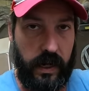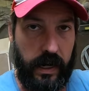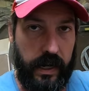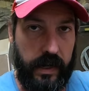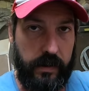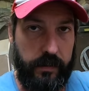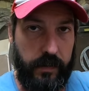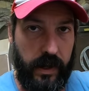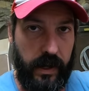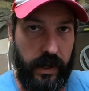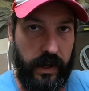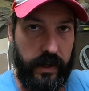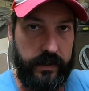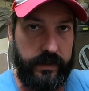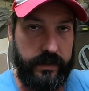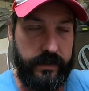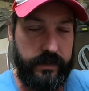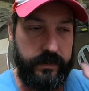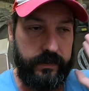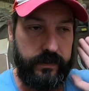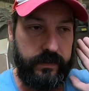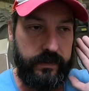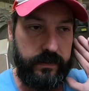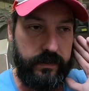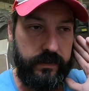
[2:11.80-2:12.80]
clear your
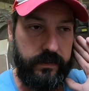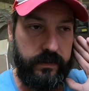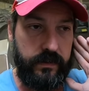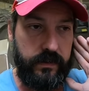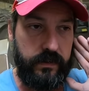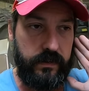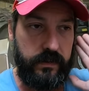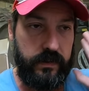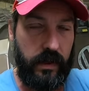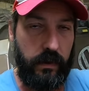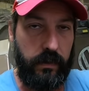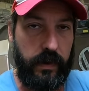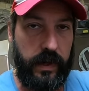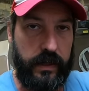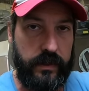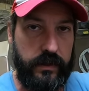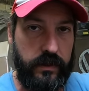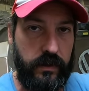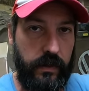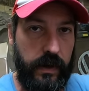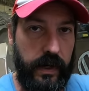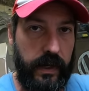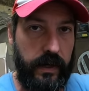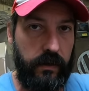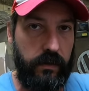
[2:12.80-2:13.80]
mind, don't get
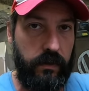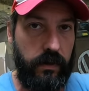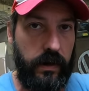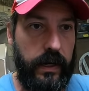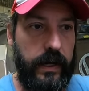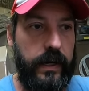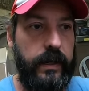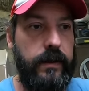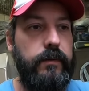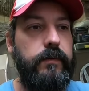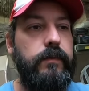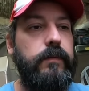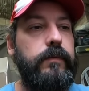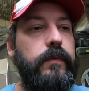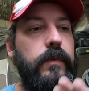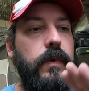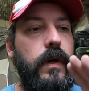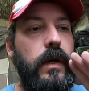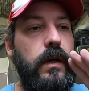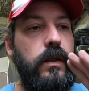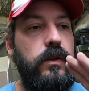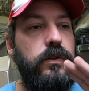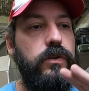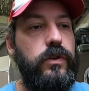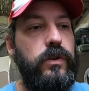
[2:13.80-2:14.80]
too angry,
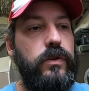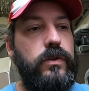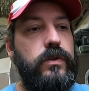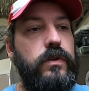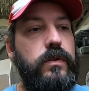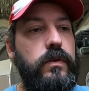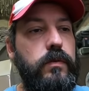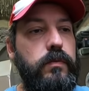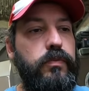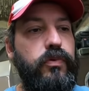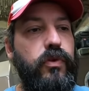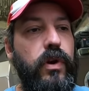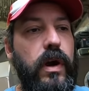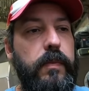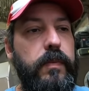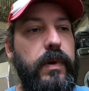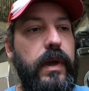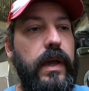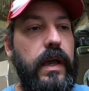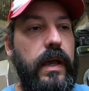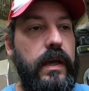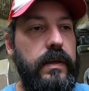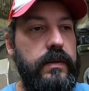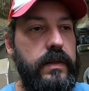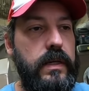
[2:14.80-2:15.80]
and just
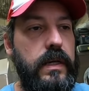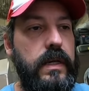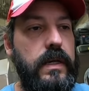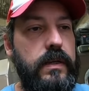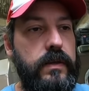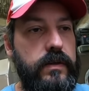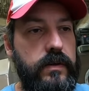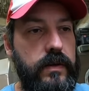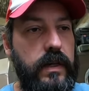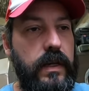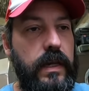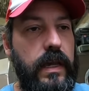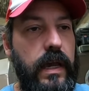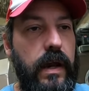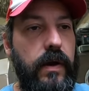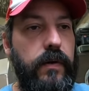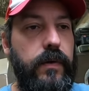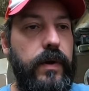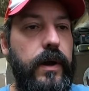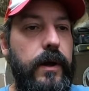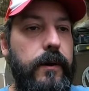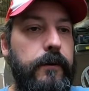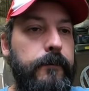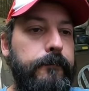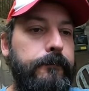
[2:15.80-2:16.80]
prep it as it is and
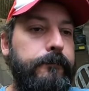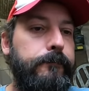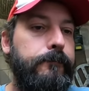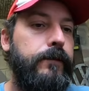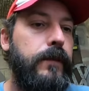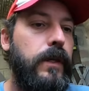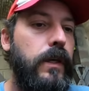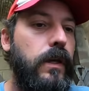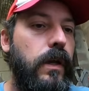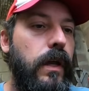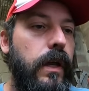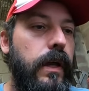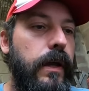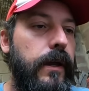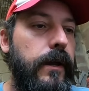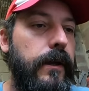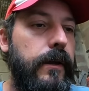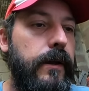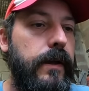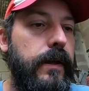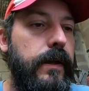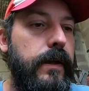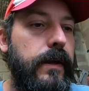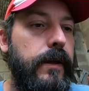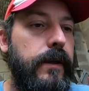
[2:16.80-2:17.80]
carry on.
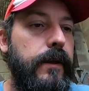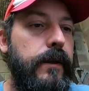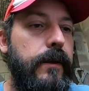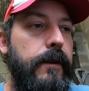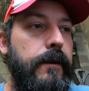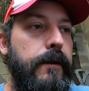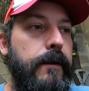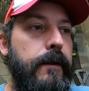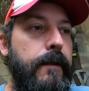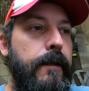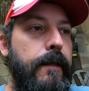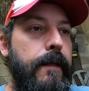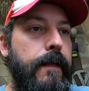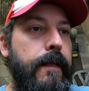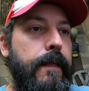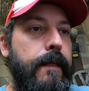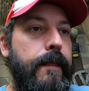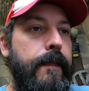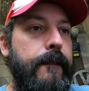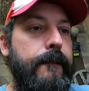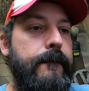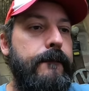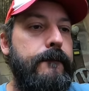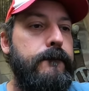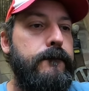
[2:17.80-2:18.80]
But
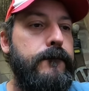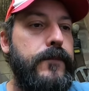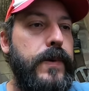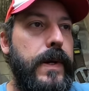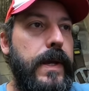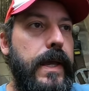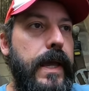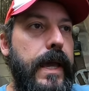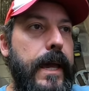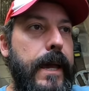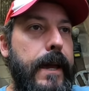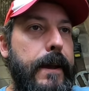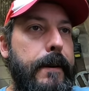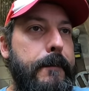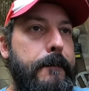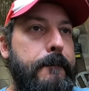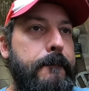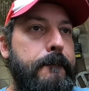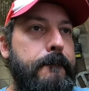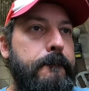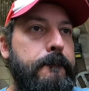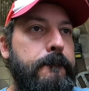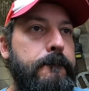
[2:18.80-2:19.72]
yeah,